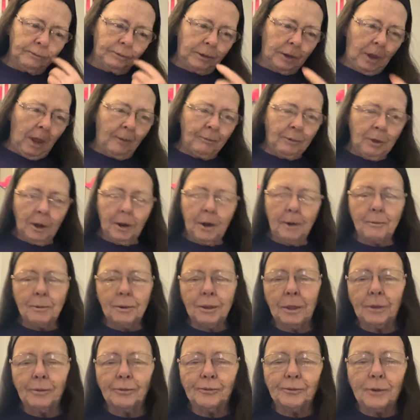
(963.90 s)
I've got
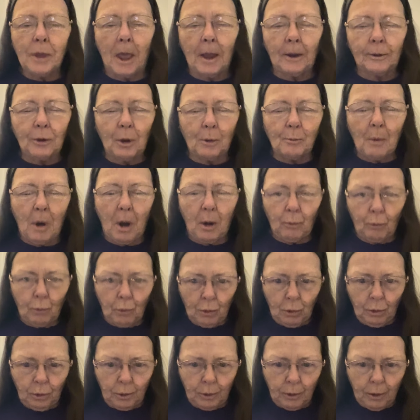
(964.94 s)
everything stacked on my
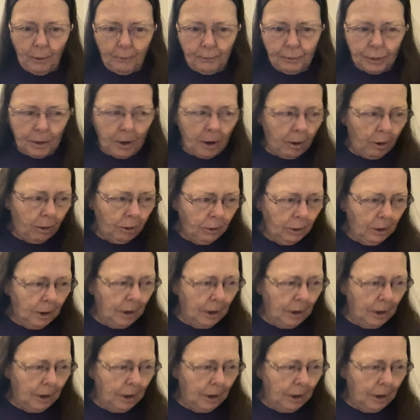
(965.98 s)
ruler over there.